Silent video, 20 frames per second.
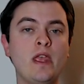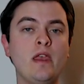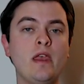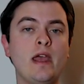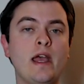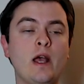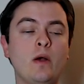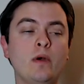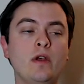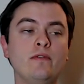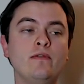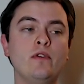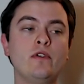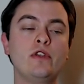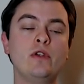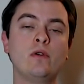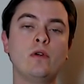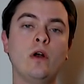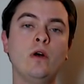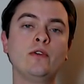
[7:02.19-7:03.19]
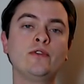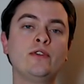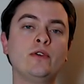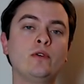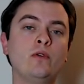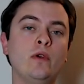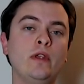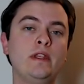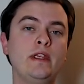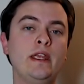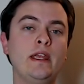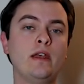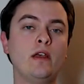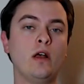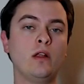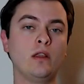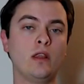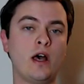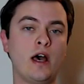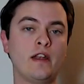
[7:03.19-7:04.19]
However, you're also going to get
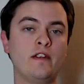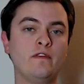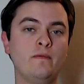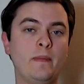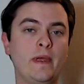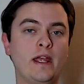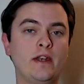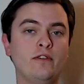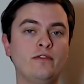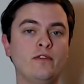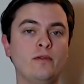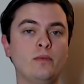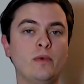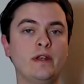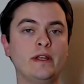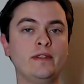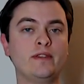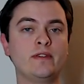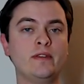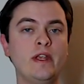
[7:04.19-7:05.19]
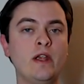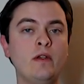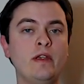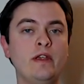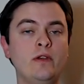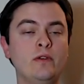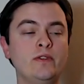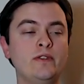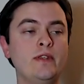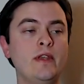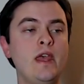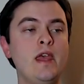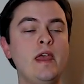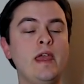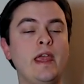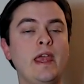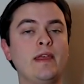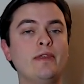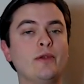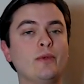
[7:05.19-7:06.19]
a lot of mana from running scenarios,
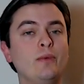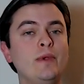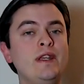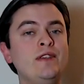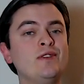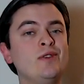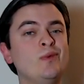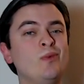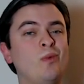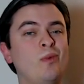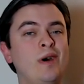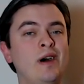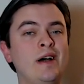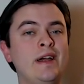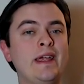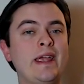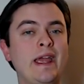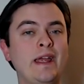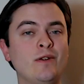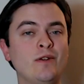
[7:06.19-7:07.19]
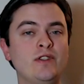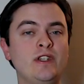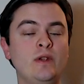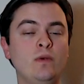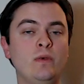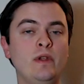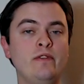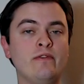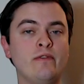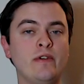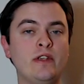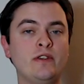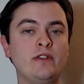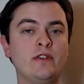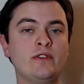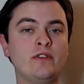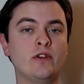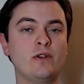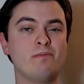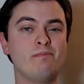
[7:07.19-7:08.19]
and the reason why energy
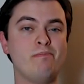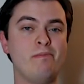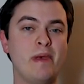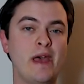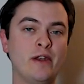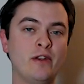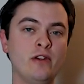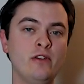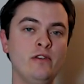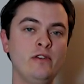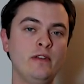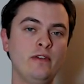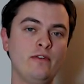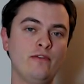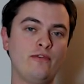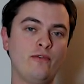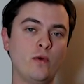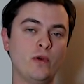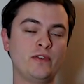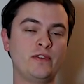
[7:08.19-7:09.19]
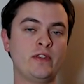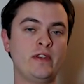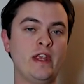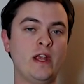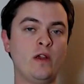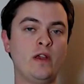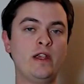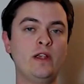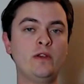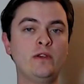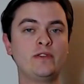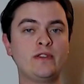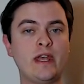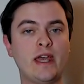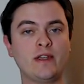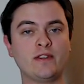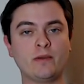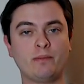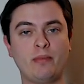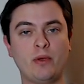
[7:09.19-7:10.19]
refreshes are better for scenarios
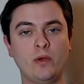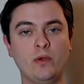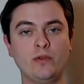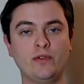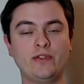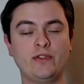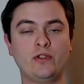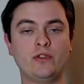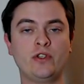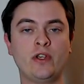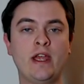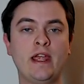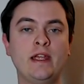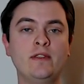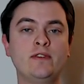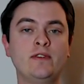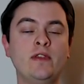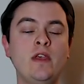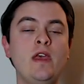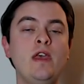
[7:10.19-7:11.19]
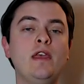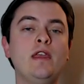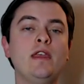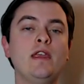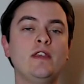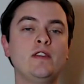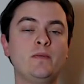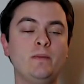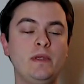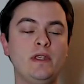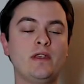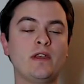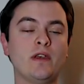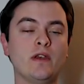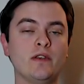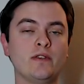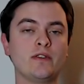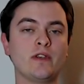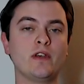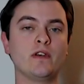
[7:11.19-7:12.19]
as opposed to Giants is
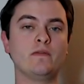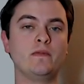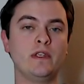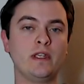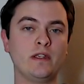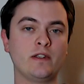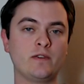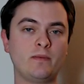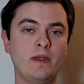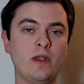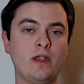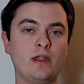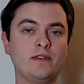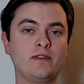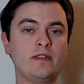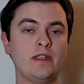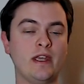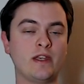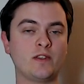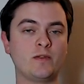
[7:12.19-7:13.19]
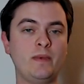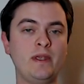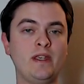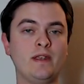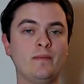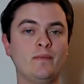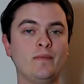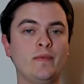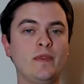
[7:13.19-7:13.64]
because of the experience, the XP.